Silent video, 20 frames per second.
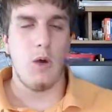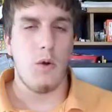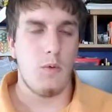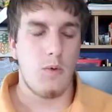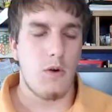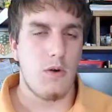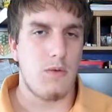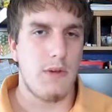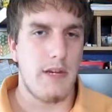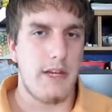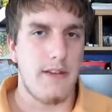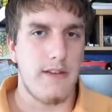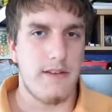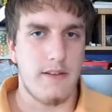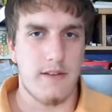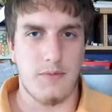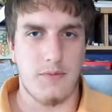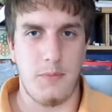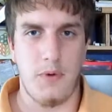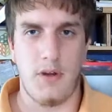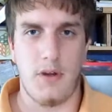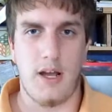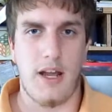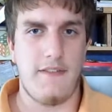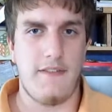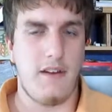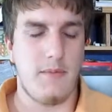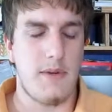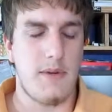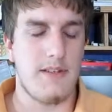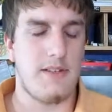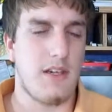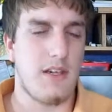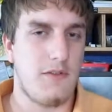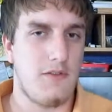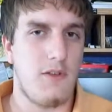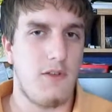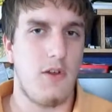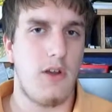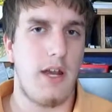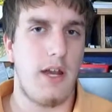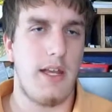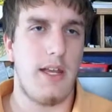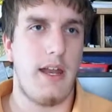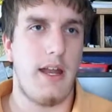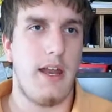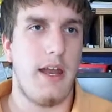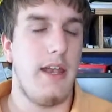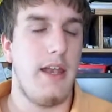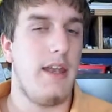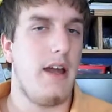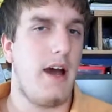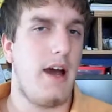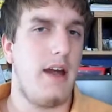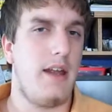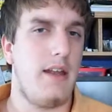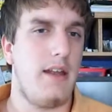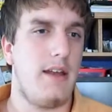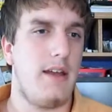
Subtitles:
While reading this book, I found myself looking at it not